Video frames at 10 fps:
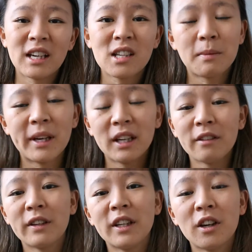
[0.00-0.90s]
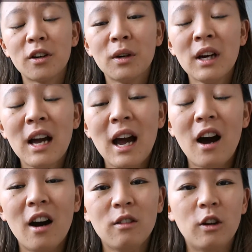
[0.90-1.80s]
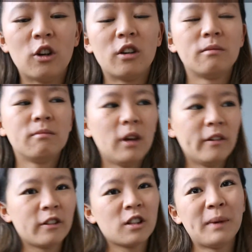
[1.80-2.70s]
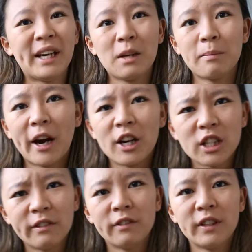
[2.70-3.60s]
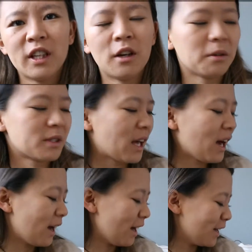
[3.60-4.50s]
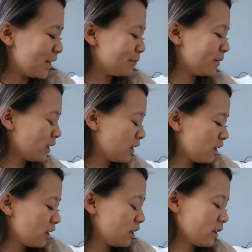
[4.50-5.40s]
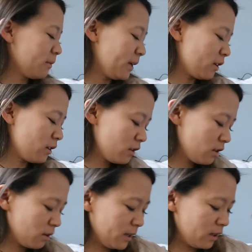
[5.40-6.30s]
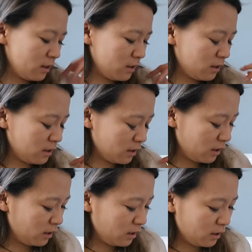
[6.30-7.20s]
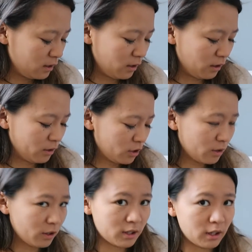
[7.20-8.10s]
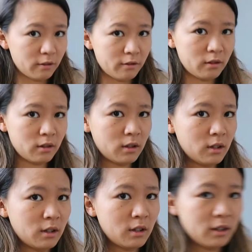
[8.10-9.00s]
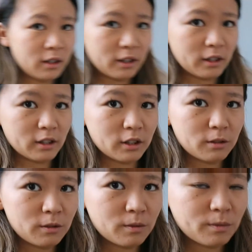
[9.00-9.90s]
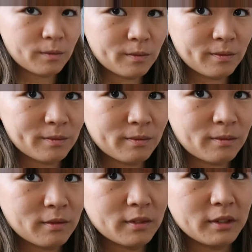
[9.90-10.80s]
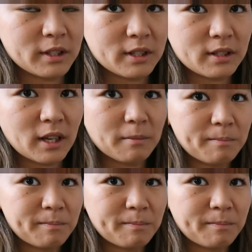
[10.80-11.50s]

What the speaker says: explaining video, or explaining part of the video. Sam, come here, come on, you're gonna show yourself. What do you do? This is Sam.